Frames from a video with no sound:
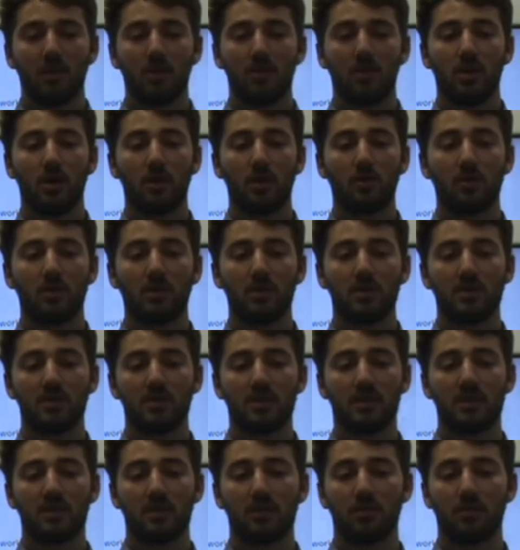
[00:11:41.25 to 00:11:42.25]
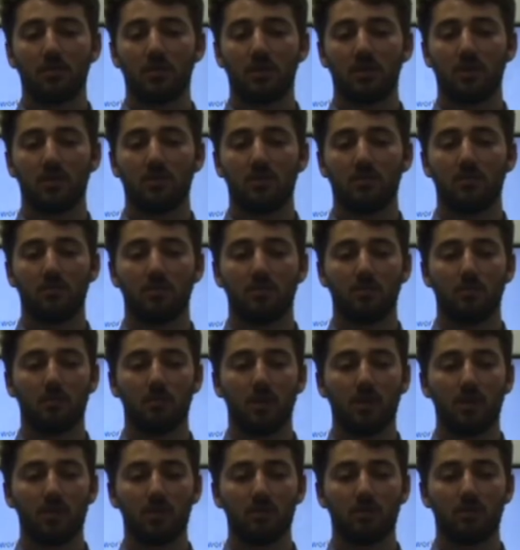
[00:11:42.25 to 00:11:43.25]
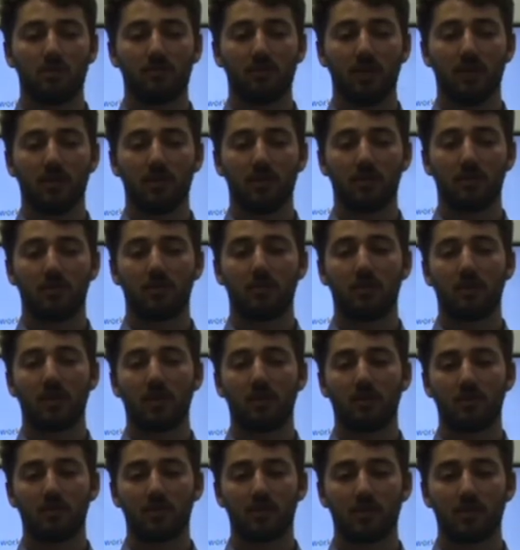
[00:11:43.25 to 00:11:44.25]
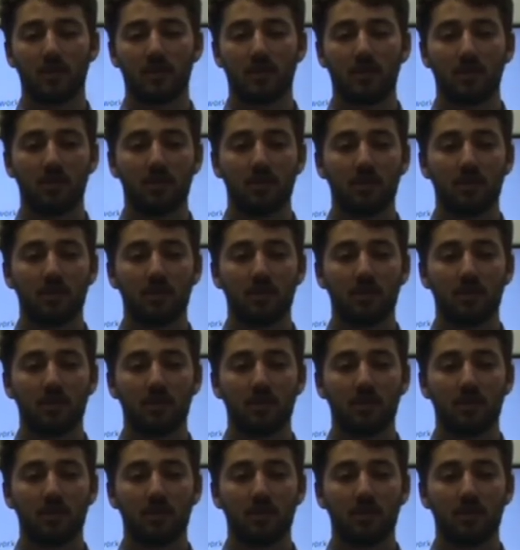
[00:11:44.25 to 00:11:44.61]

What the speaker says: No one can tinker with the monetary value of the currency.